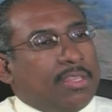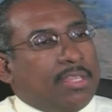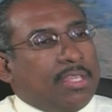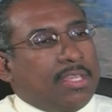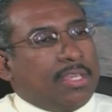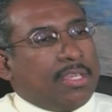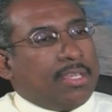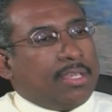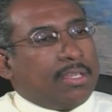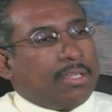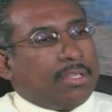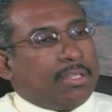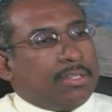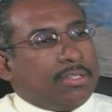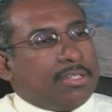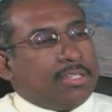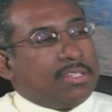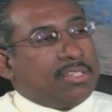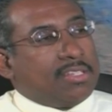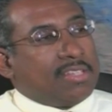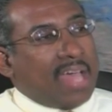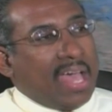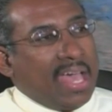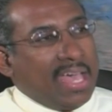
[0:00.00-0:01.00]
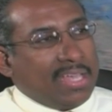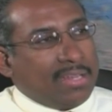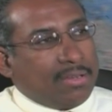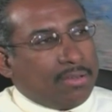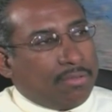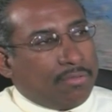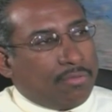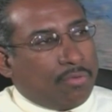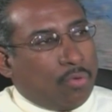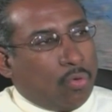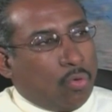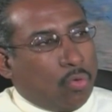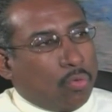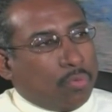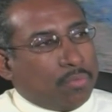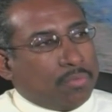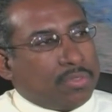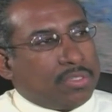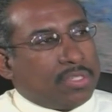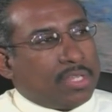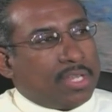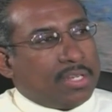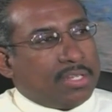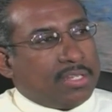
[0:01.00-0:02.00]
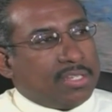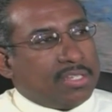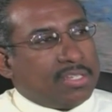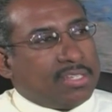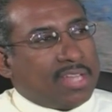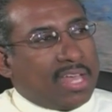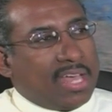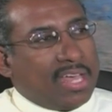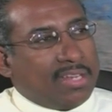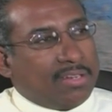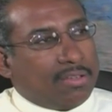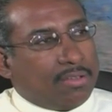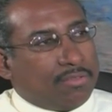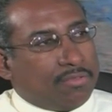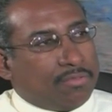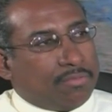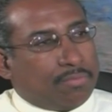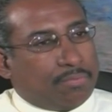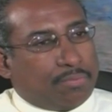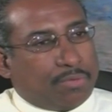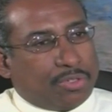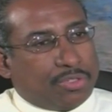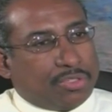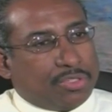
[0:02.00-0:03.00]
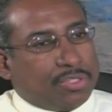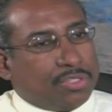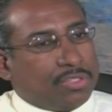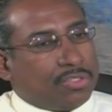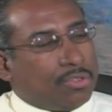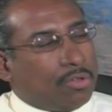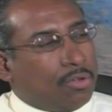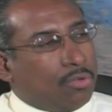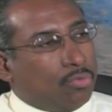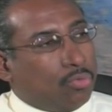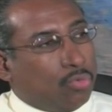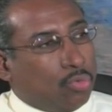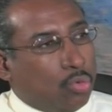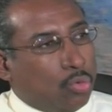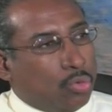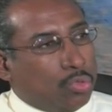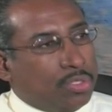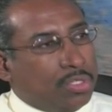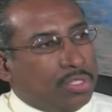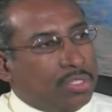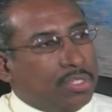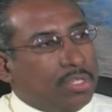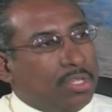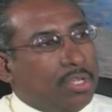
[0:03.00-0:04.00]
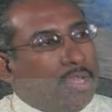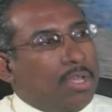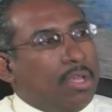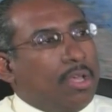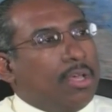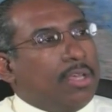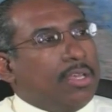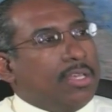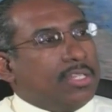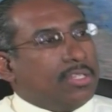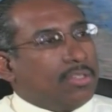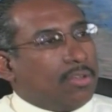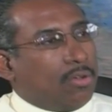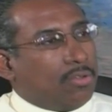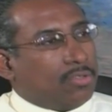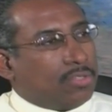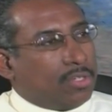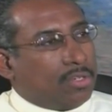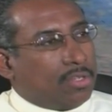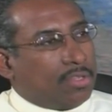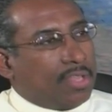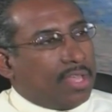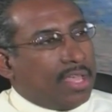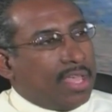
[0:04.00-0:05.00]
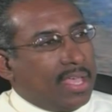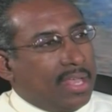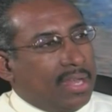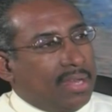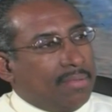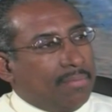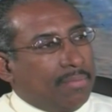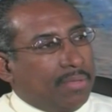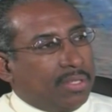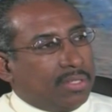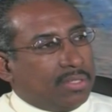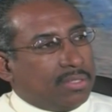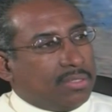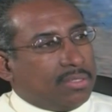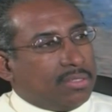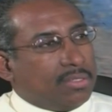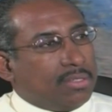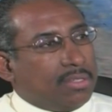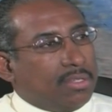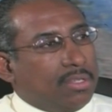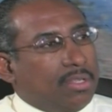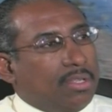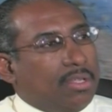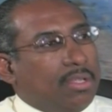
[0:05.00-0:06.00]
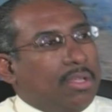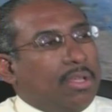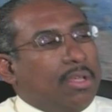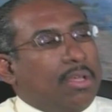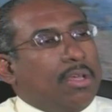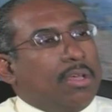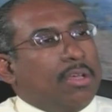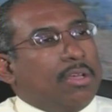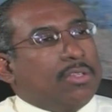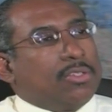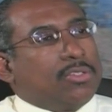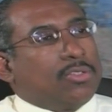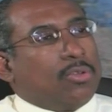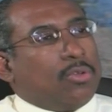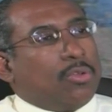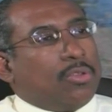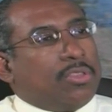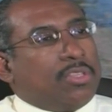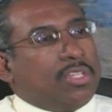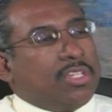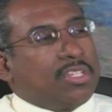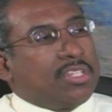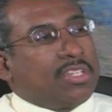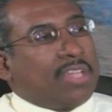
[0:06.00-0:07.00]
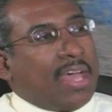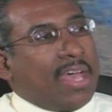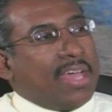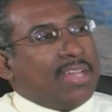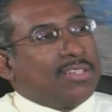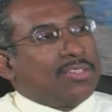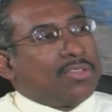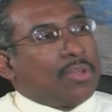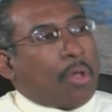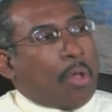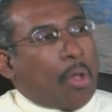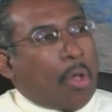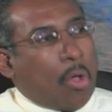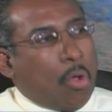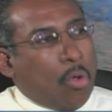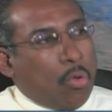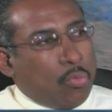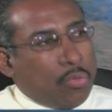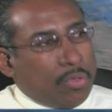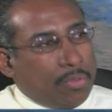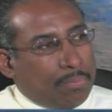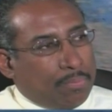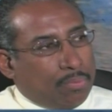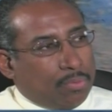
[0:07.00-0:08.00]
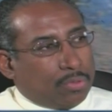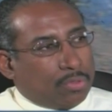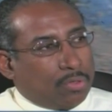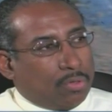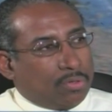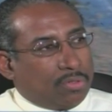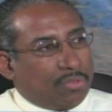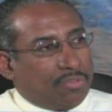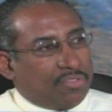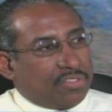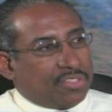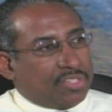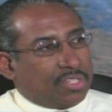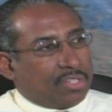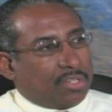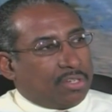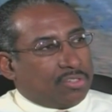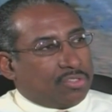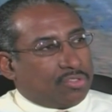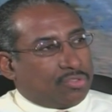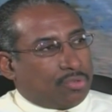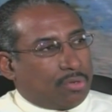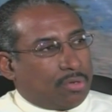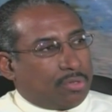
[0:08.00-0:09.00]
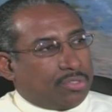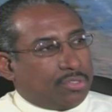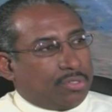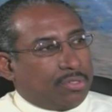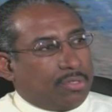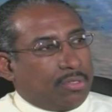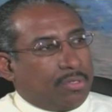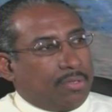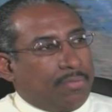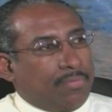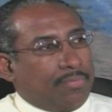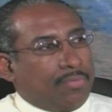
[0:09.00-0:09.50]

The design of homes and the design of bridges or roads is also another element. So this guides how we put down the physical structure.